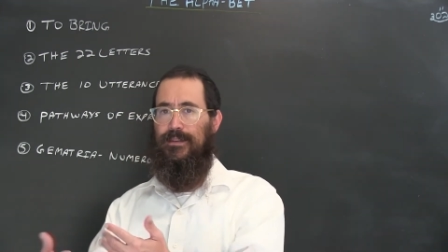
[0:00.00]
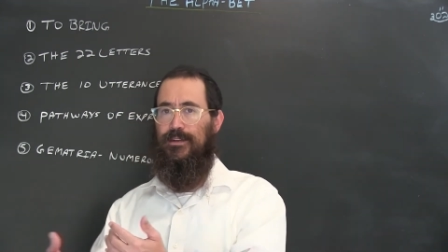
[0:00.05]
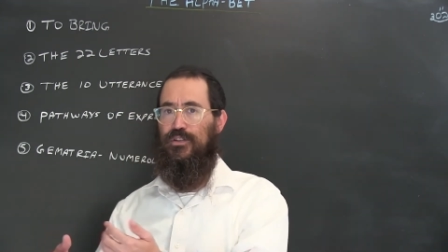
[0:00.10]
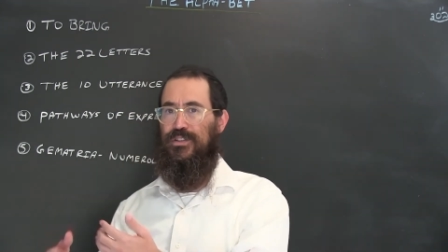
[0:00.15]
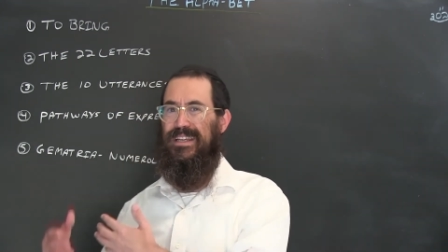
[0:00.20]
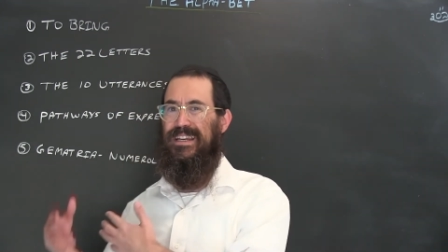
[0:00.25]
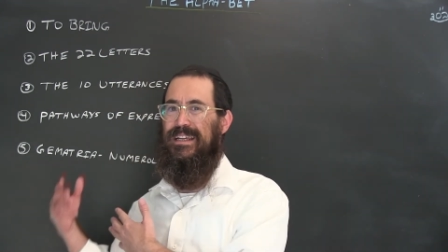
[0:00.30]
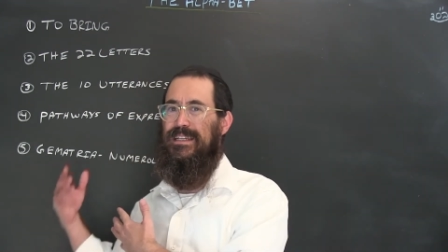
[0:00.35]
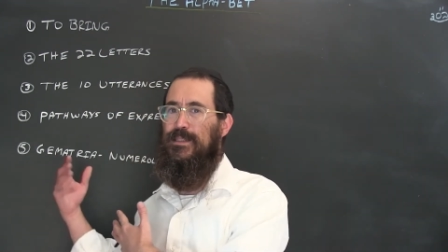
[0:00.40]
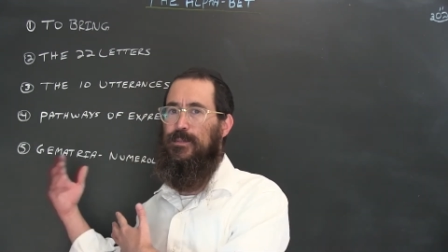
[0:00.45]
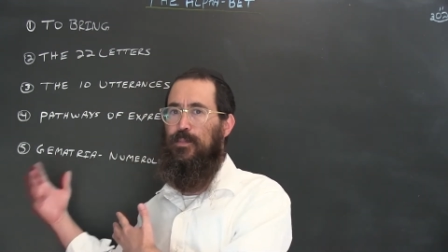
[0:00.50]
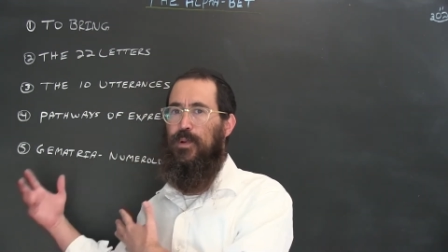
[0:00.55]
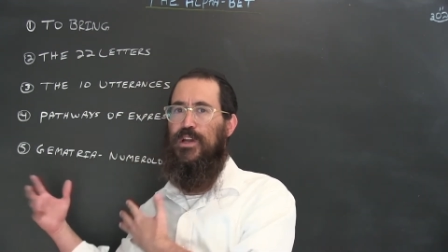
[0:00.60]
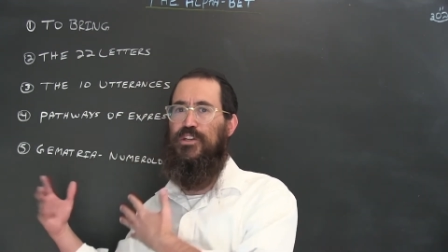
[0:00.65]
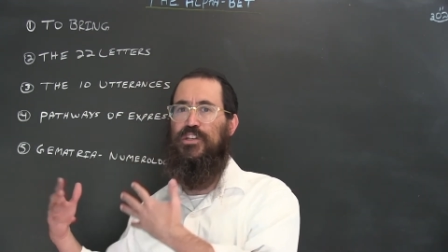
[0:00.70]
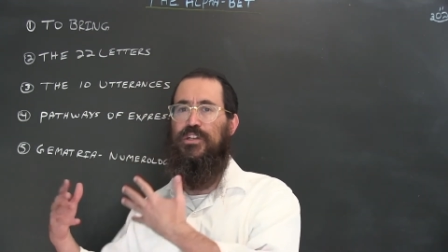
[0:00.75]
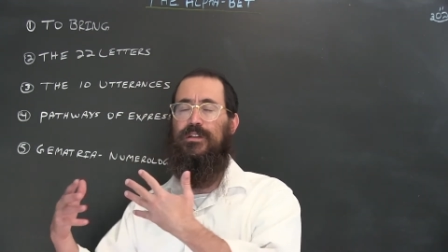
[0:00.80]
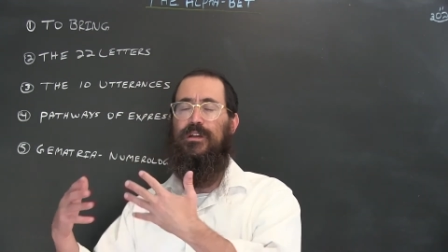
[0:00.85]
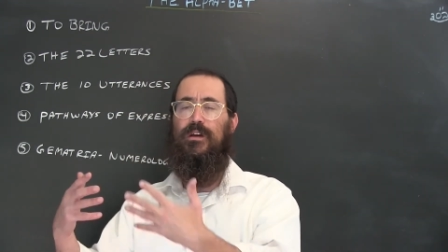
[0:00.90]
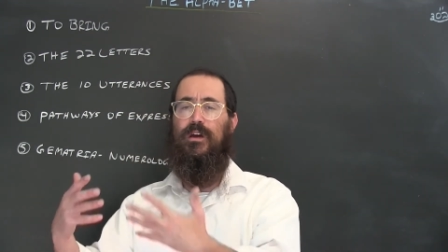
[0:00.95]
there's an
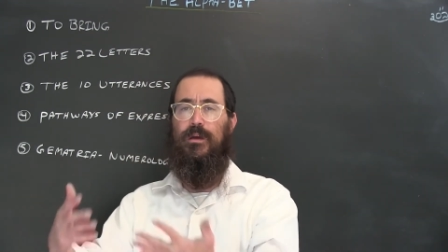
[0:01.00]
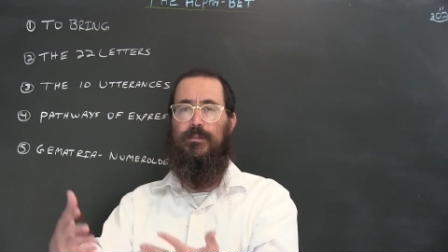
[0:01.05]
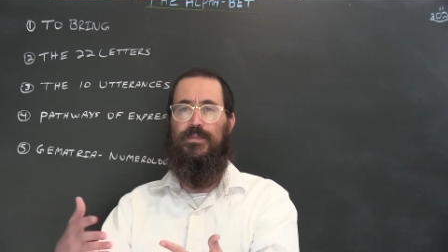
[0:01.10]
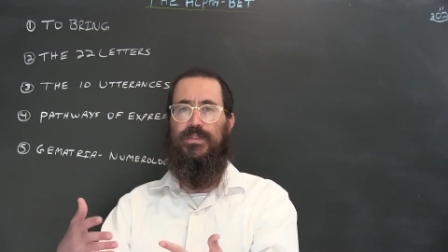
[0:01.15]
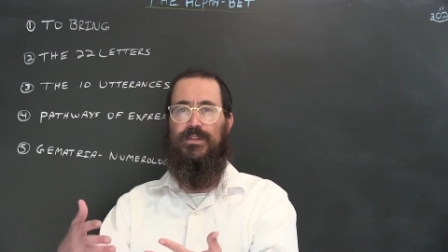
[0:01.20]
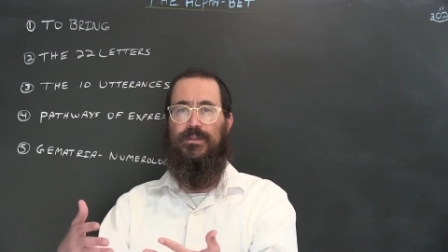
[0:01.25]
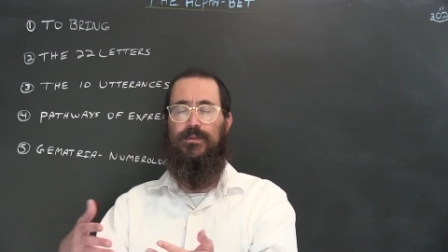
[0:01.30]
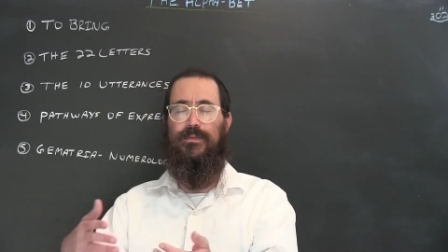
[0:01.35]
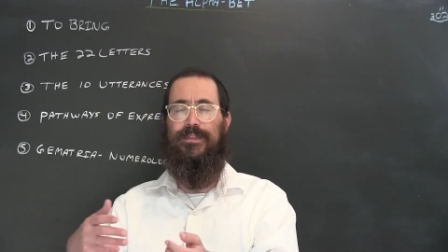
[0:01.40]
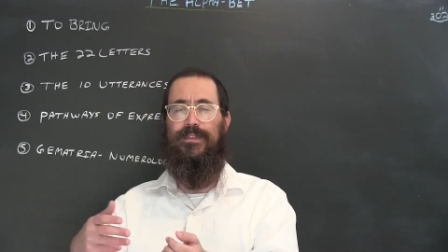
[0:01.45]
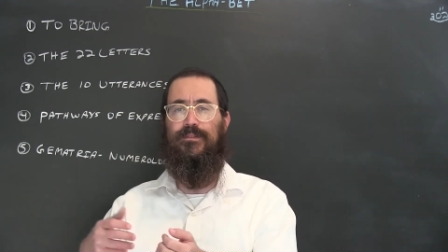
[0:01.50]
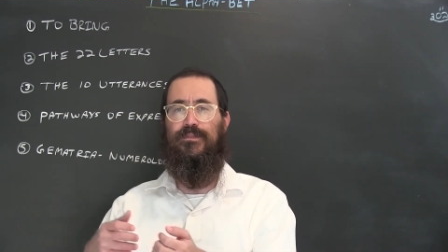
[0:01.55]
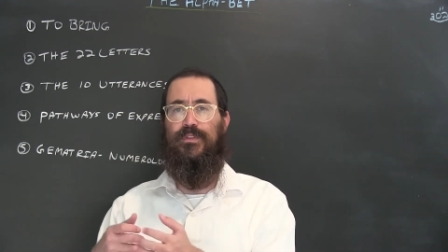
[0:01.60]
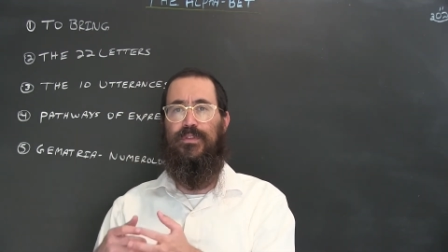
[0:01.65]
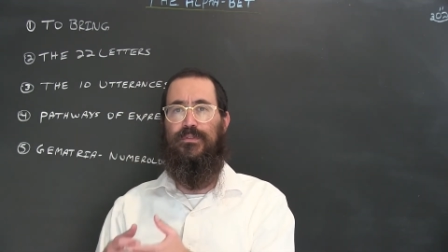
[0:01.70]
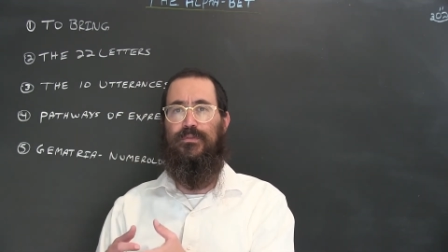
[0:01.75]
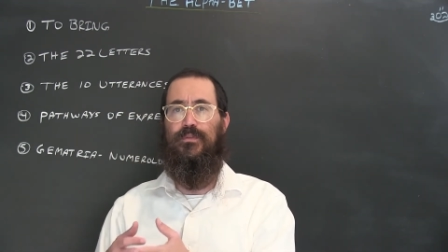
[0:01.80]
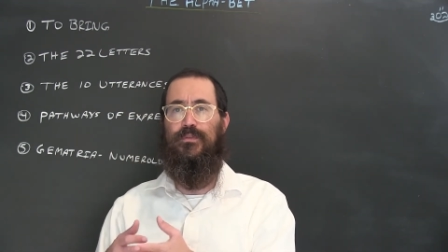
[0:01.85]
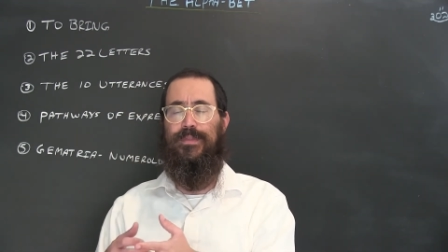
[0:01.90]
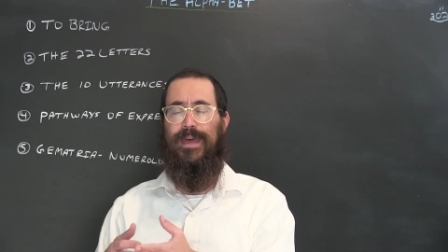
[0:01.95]
expression that comes through
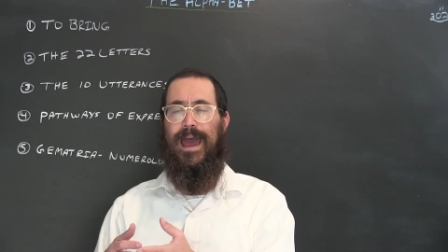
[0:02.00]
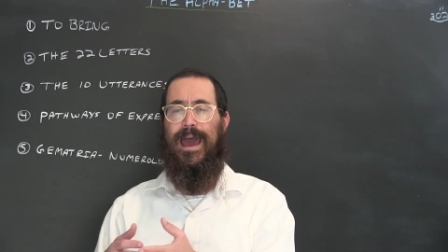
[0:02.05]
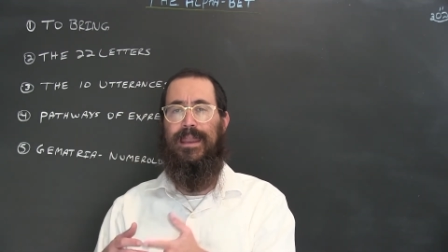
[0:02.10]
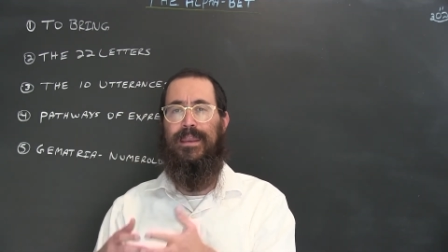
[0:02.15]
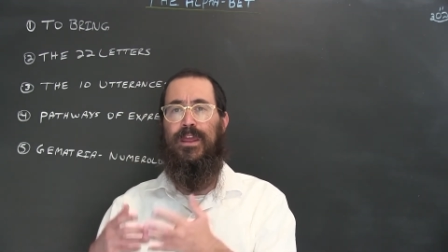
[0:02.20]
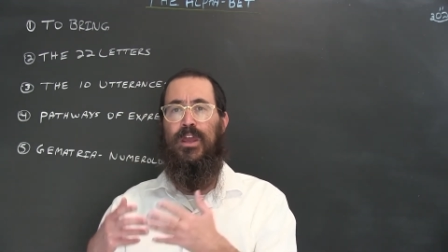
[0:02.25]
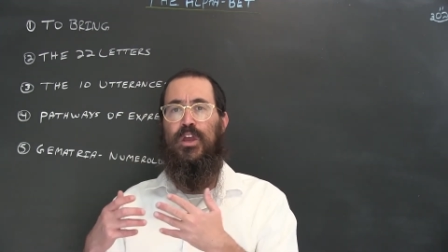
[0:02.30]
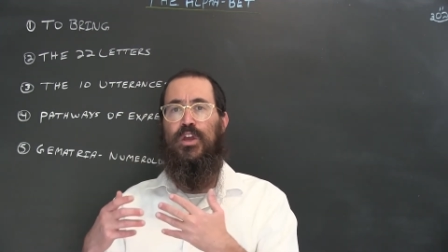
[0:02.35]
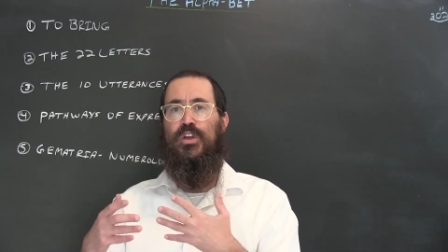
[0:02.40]
through that.